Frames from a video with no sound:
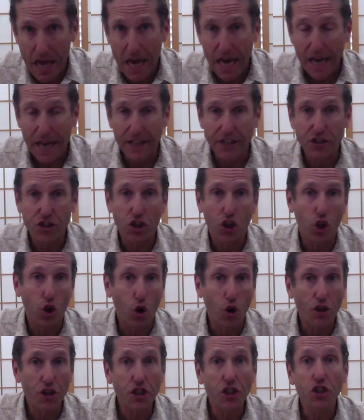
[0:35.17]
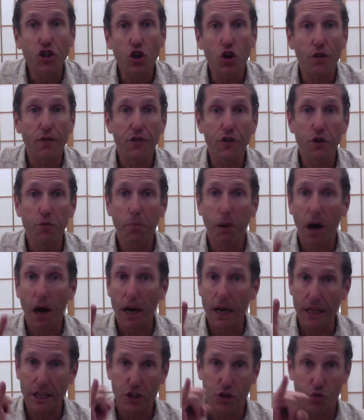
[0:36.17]
It's the largest nerve in your
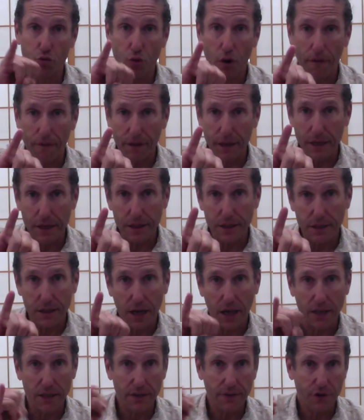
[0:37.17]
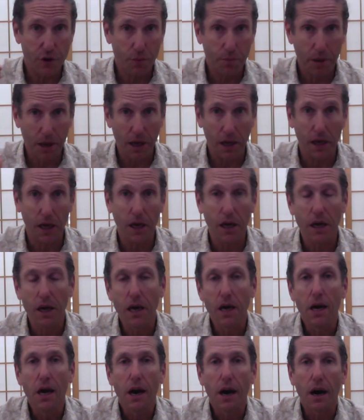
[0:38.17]
body. It's roughly the size of your pinky.
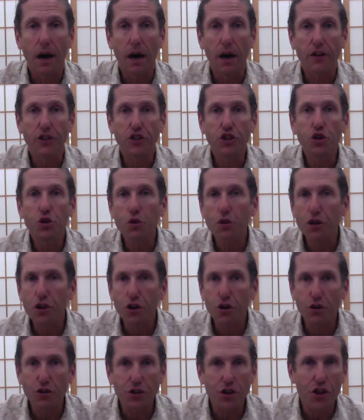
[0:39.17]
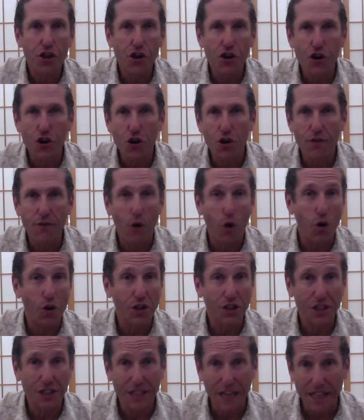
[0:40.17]
2/3 of the nerve are
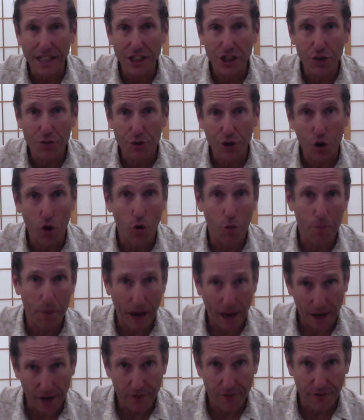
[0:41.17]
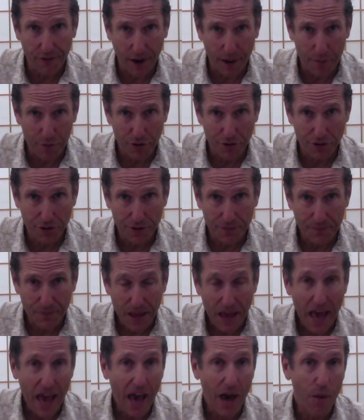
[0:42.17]
sensory or pain fibers,
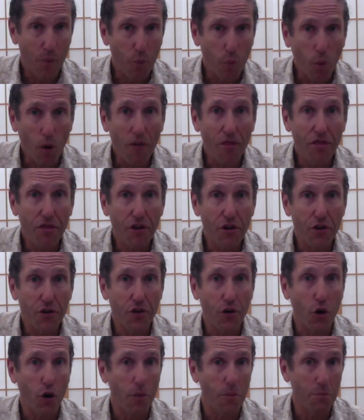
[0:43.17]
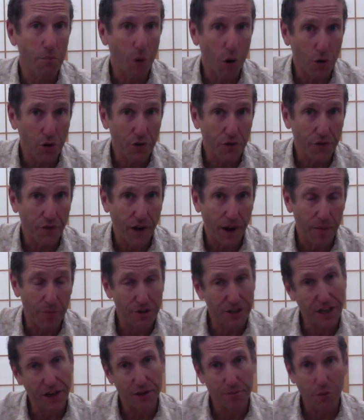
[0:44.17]
and 1/3 are motor
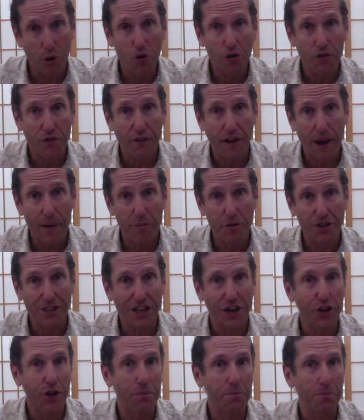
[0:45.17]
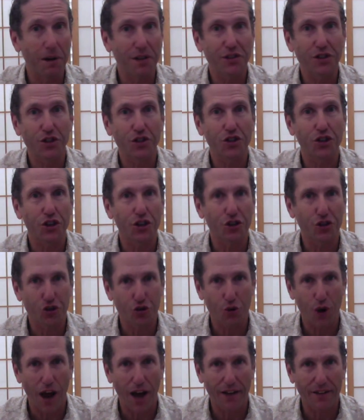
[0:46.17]
fibers. Now, the motor fibers tell the muscles to
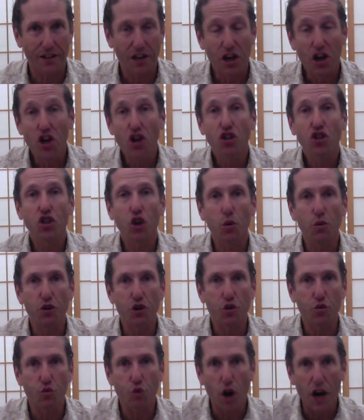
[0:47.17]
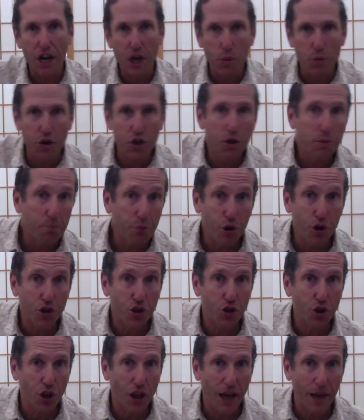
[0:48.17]
contract. So when you're running, when you push
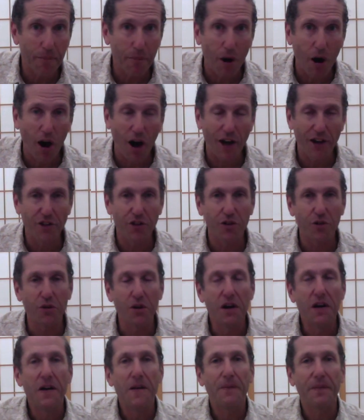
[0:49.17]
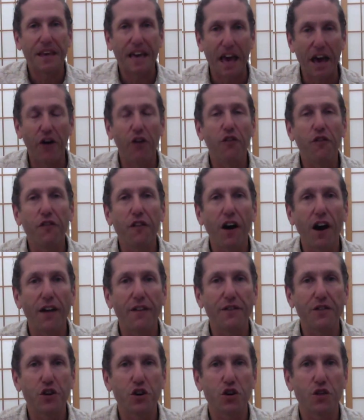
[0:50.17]
your leg behind you, the
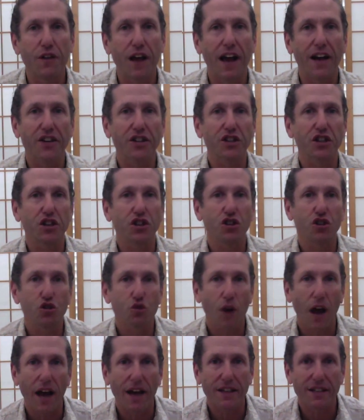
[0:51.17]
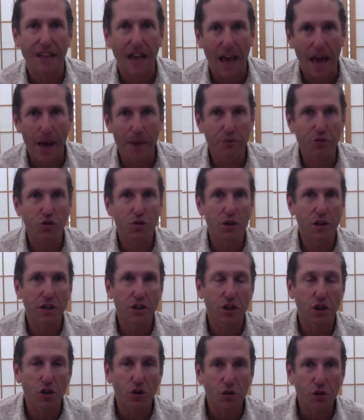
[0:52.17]
L5 nerve actually contracts the hamstring,
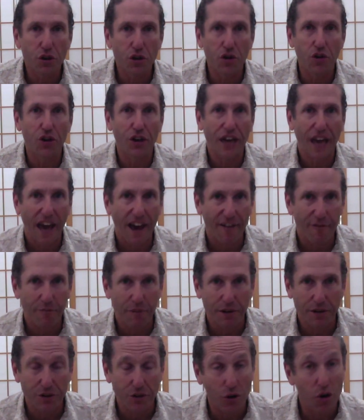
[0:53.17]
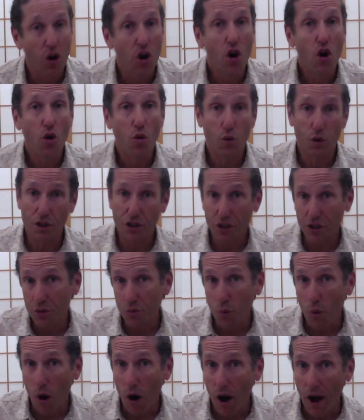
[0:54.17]
the gluteal, the calf muscle, which is
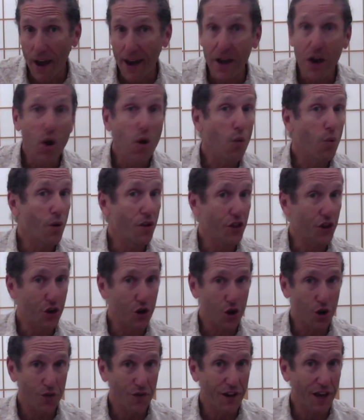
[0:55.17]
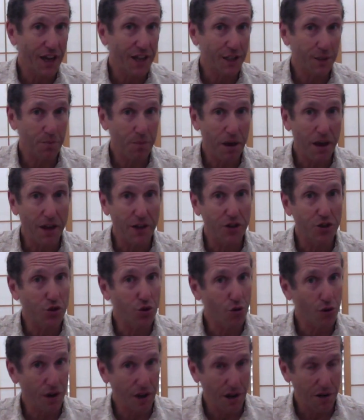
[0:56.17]
why when the nerve gets pinched
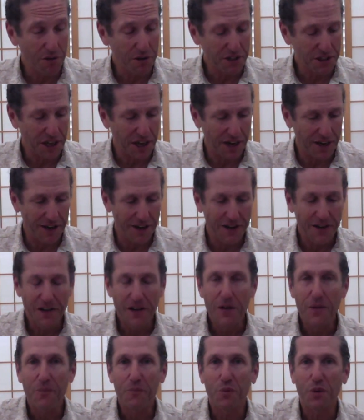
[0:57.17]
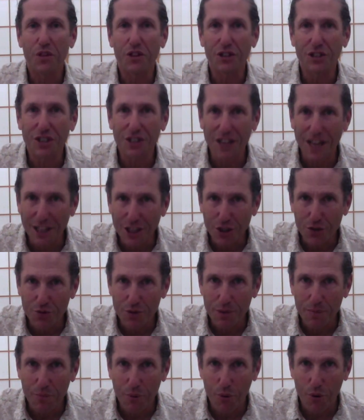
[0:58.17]
or irritated, when the
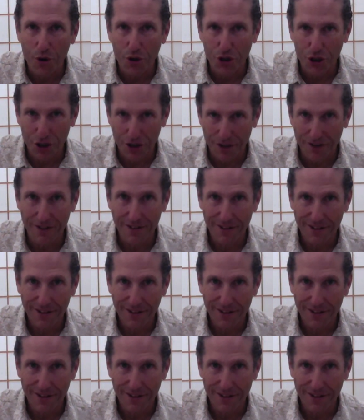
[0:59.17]
sensory portion